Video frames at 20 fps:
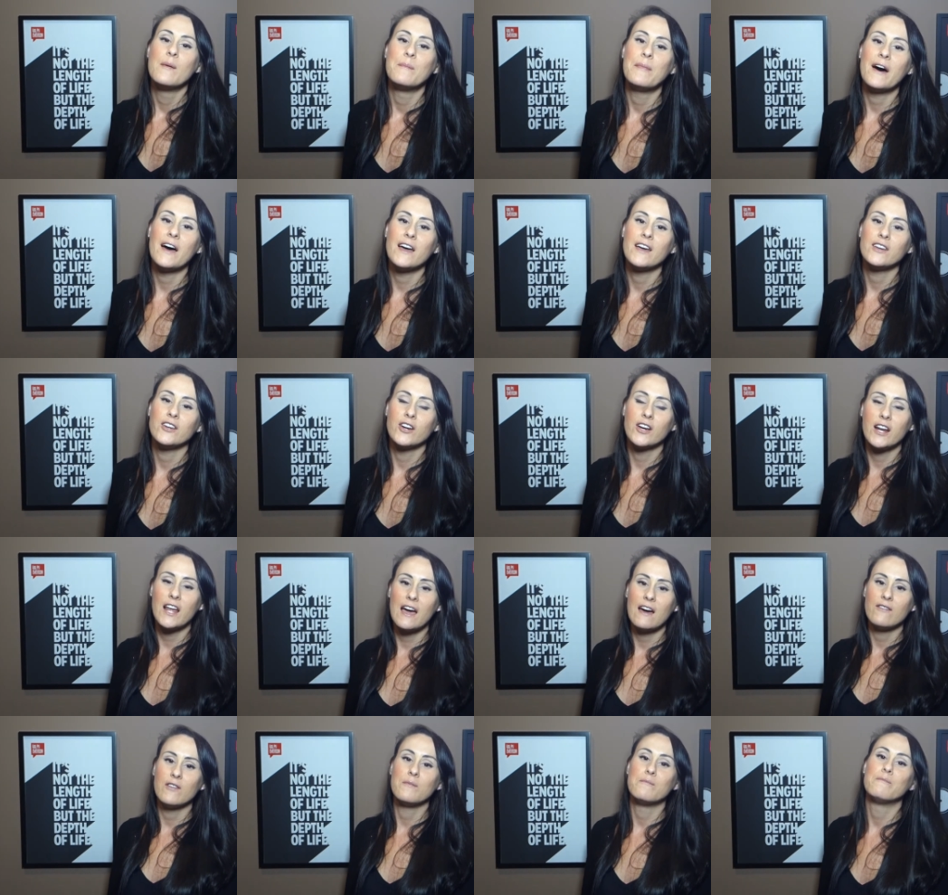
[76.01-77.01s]
but you're going to
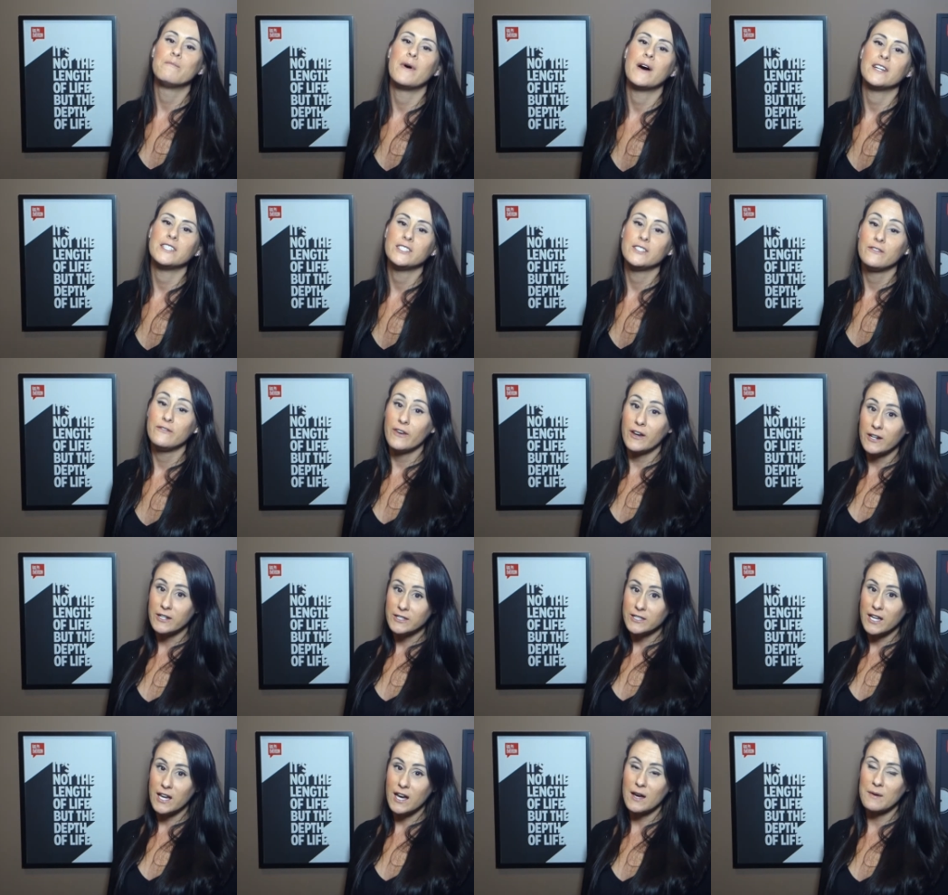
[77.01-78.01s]
have a much funner
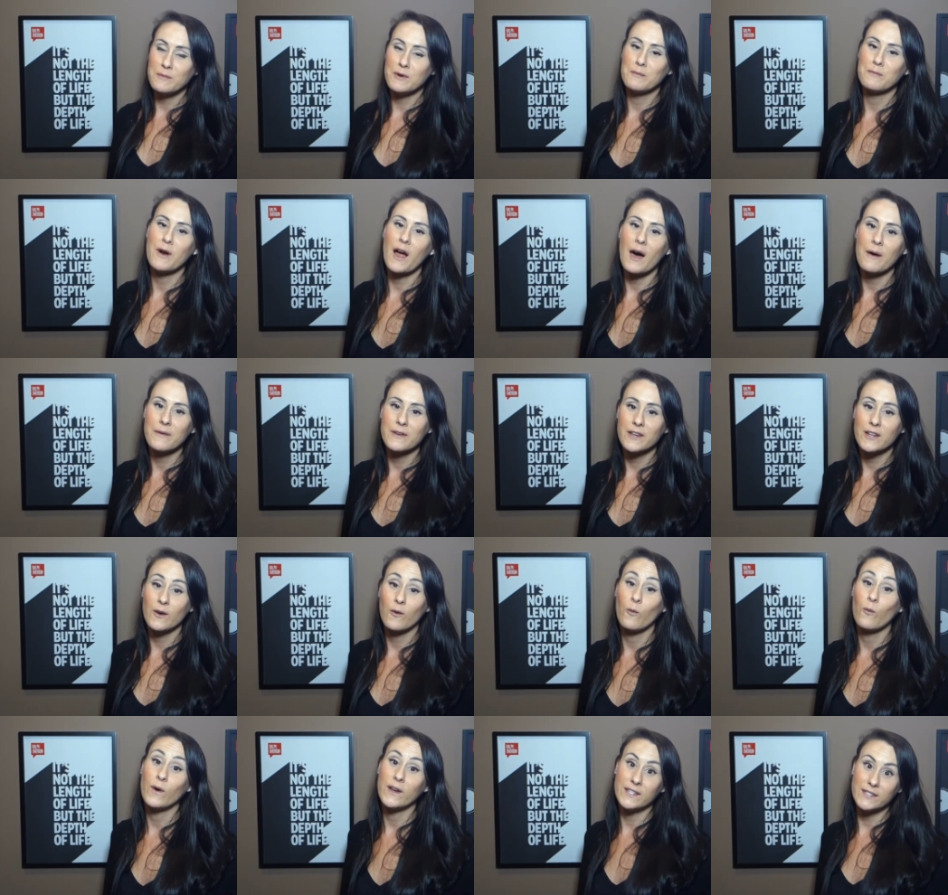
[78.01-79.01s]
time. You're probably
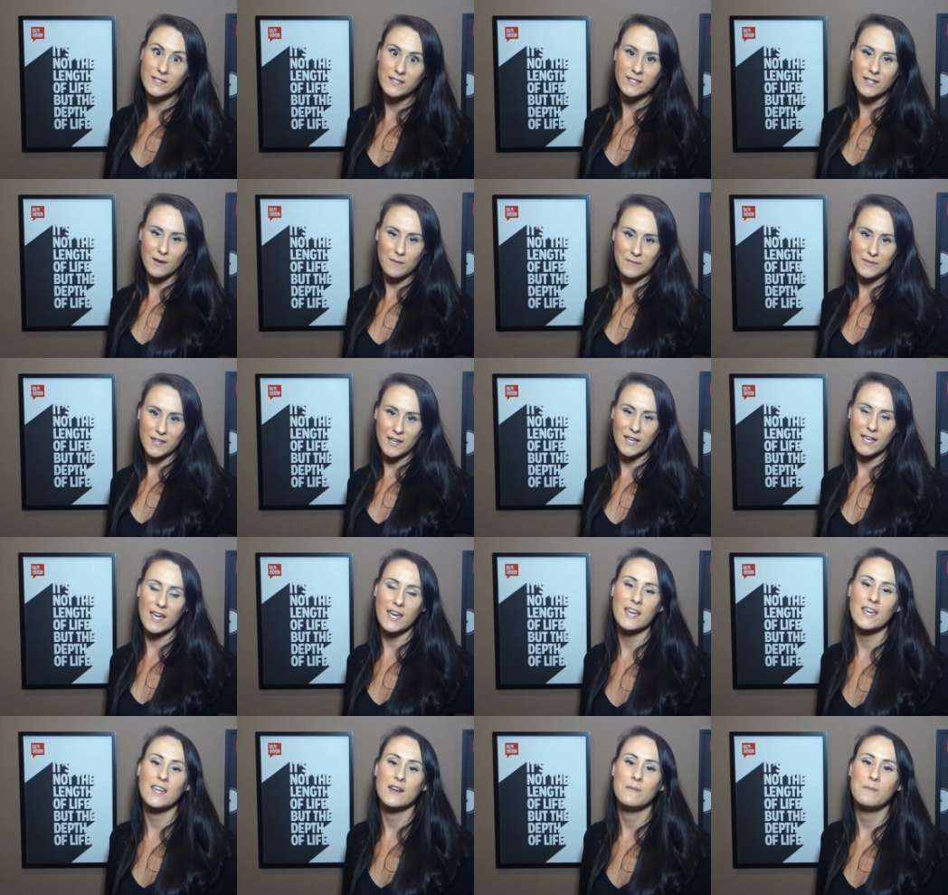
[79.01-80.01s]
going to win something
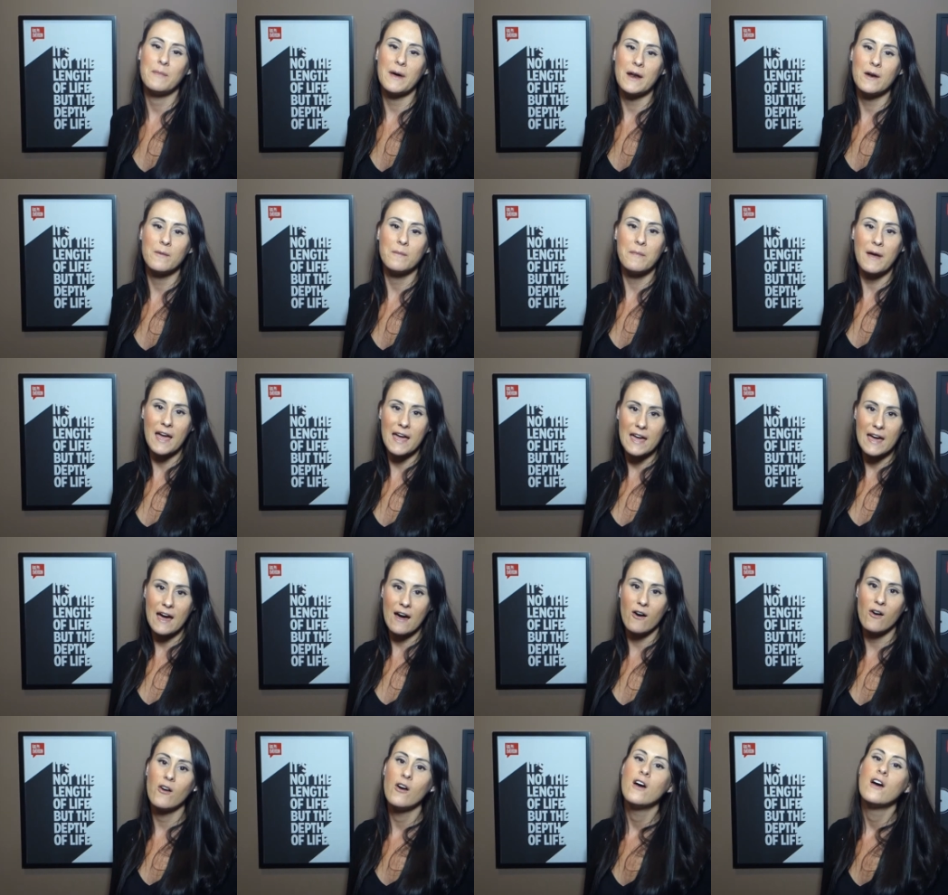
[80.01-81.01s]
and get a better
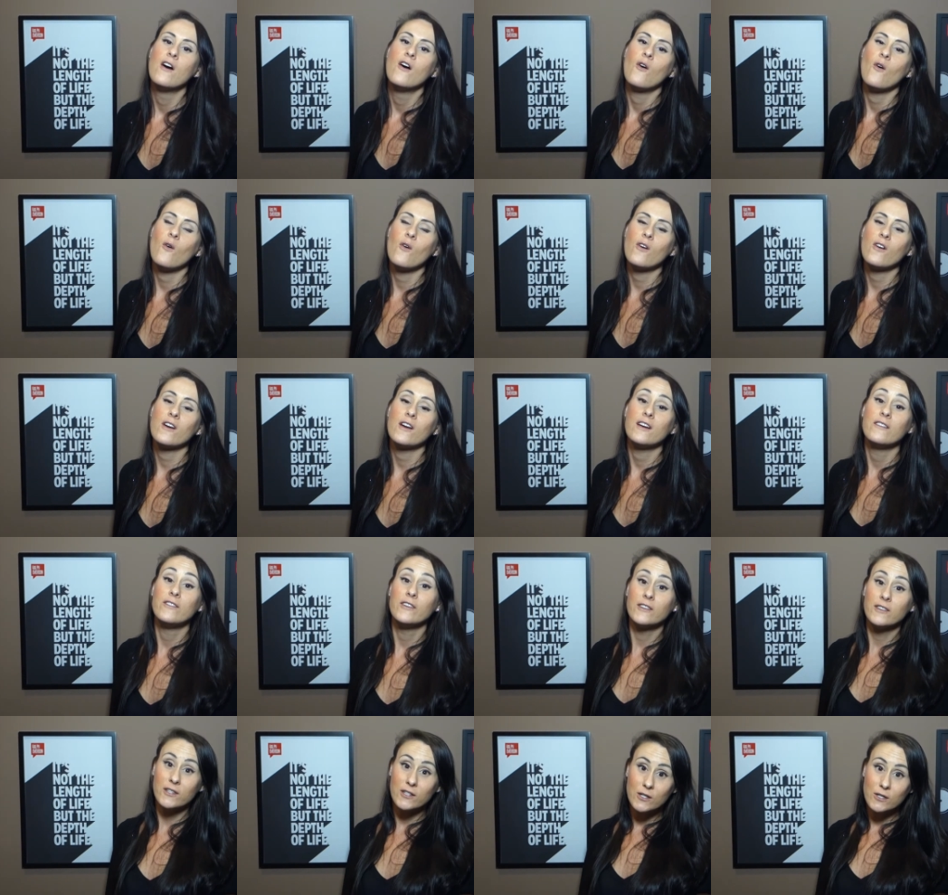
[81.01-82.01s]
payout. Or if
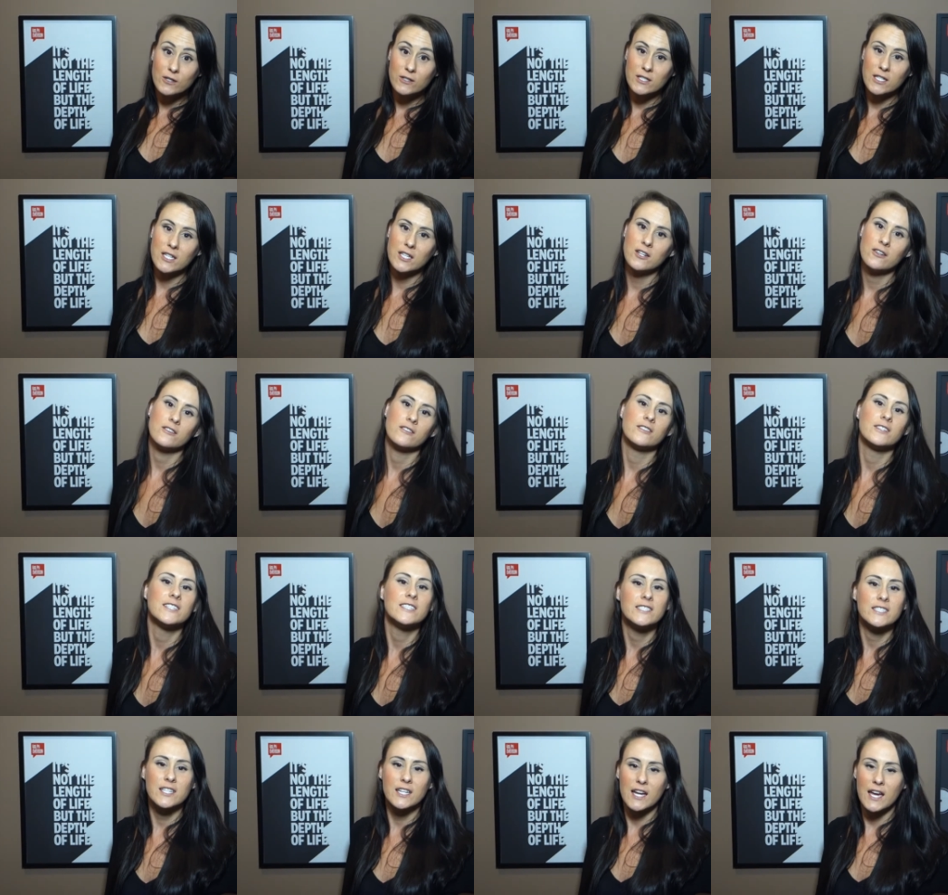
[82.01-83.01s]
you're losing, you're at
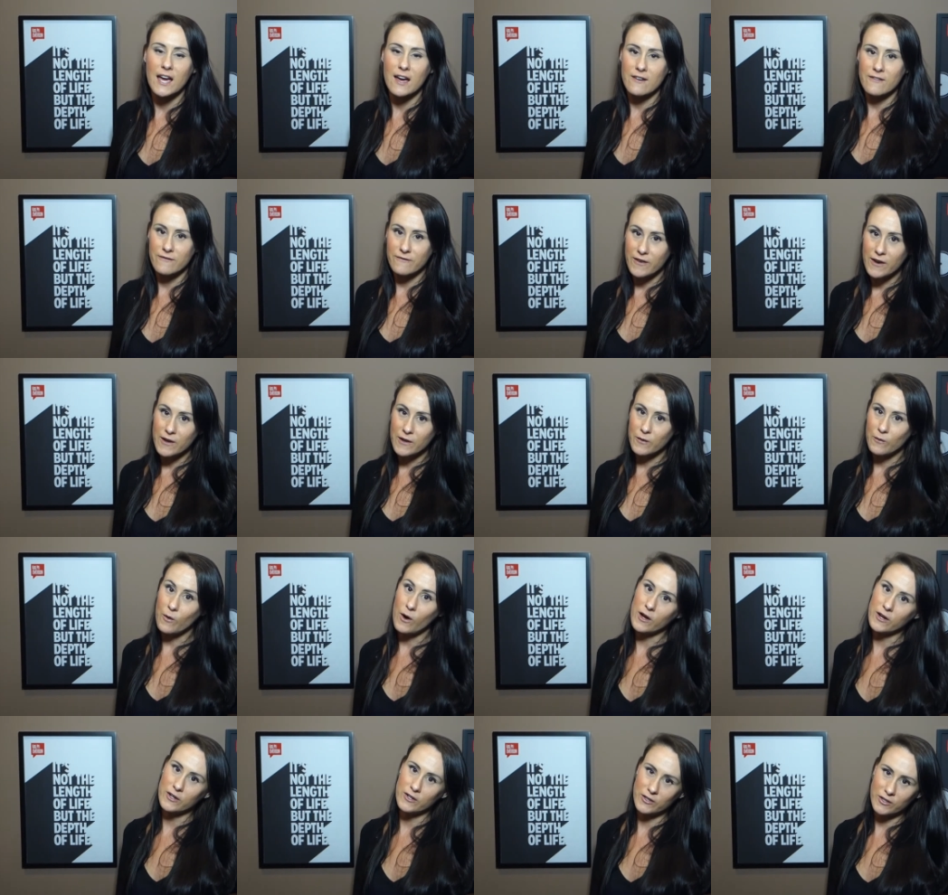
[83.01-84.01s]
least going to have fun
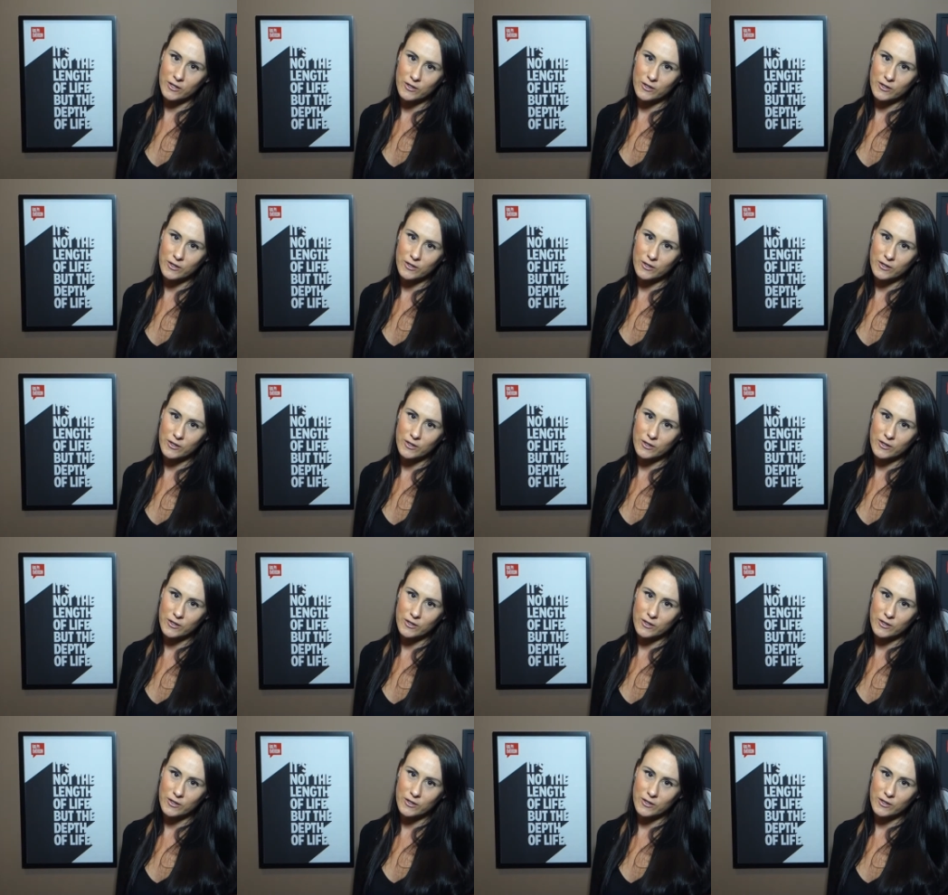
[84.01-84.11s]
while you're